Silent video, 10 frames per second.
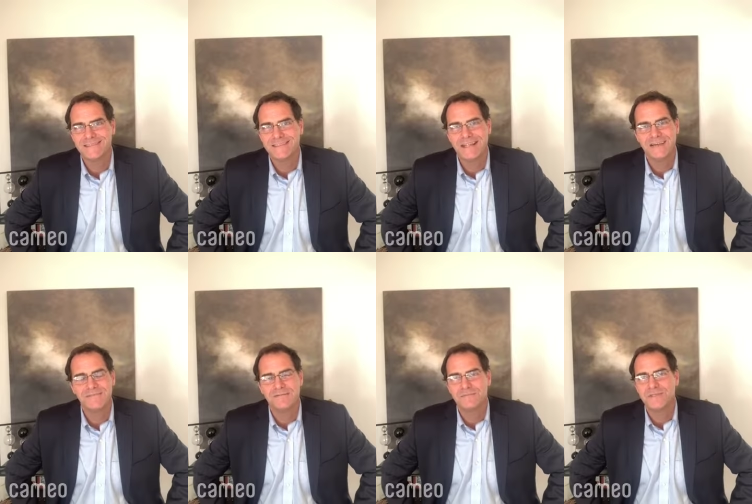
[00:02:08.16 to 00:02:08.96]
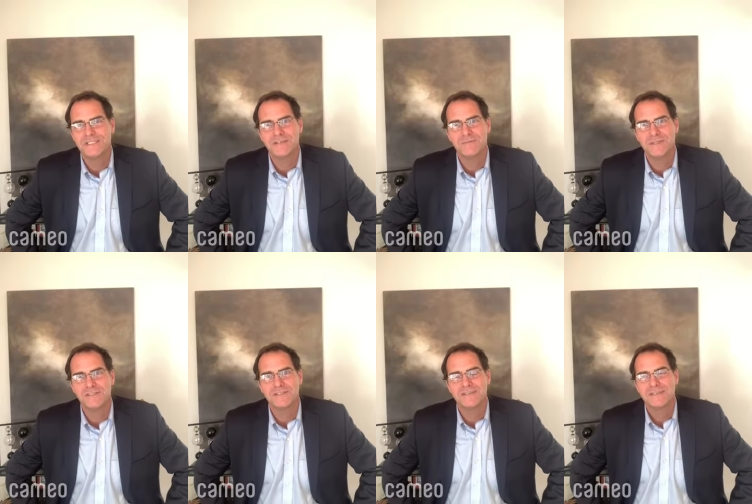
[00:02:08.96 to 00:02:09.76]
life would be so
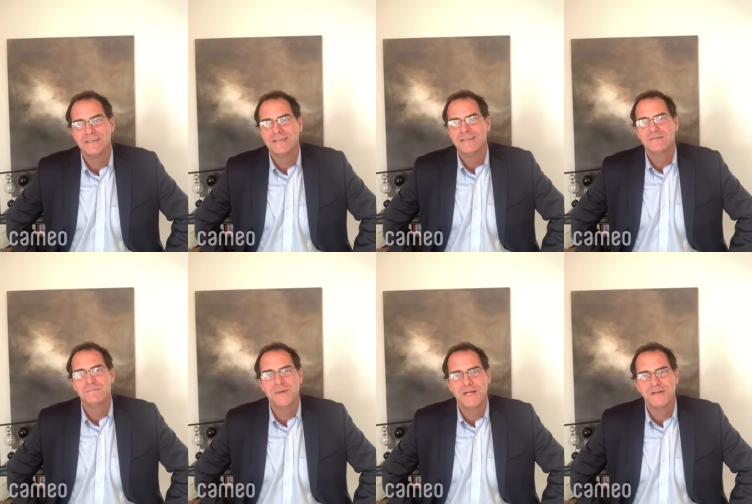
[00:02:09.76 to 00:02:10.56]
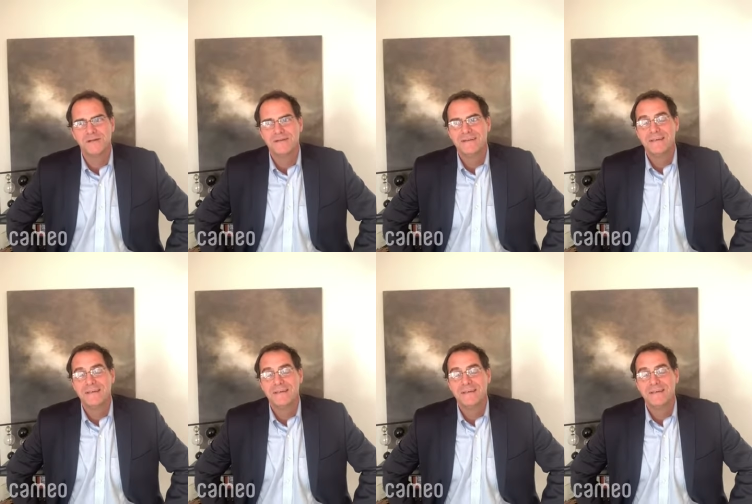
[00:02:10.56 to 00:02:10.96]
much better.